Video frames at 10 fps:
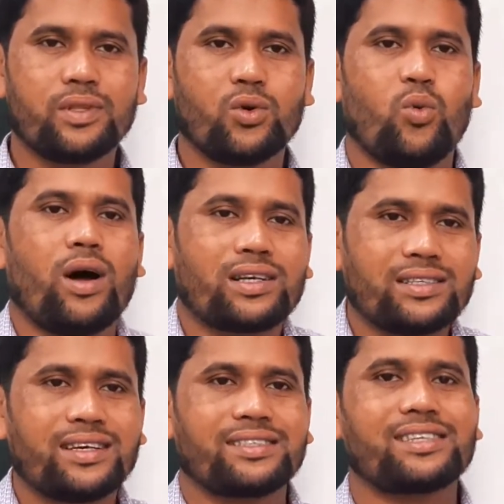what
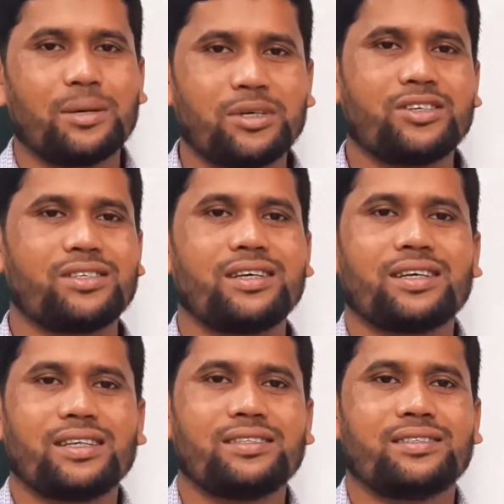is exclamatory
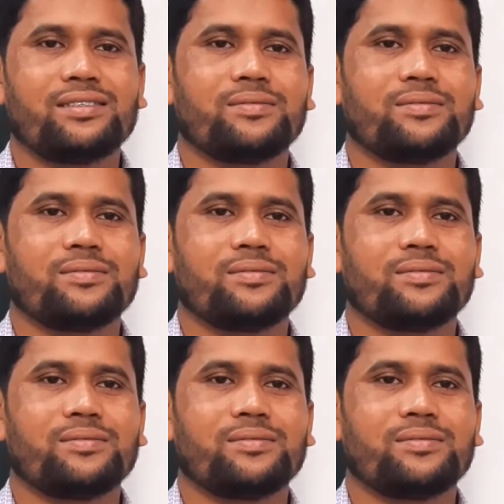sentence?